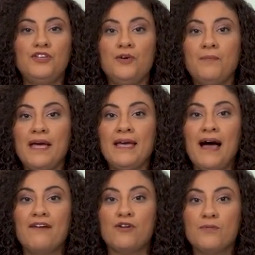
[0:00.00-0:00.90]
You may
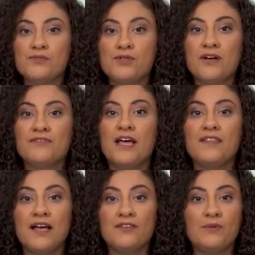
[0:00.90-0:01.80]
have observed
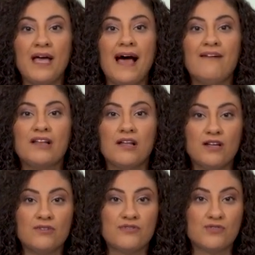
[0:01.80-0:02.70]
that we have a
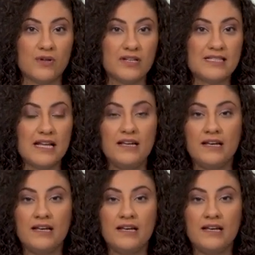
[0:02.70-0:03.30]
lot of solids and